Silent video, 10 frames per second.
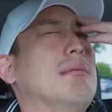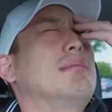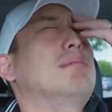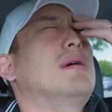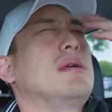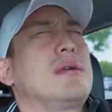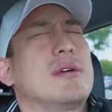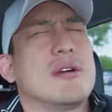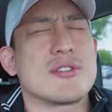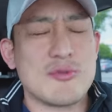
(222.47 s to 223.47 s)
oh my
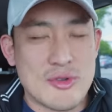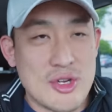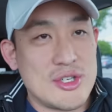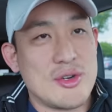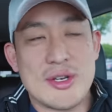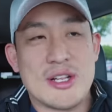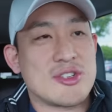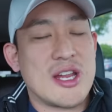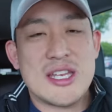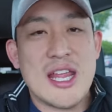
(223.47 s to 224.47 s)
gosh, what do I do? And I'll
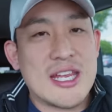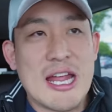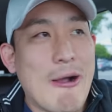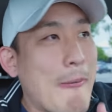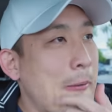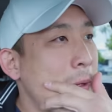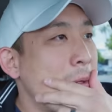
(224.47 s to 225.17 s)
try and take it out.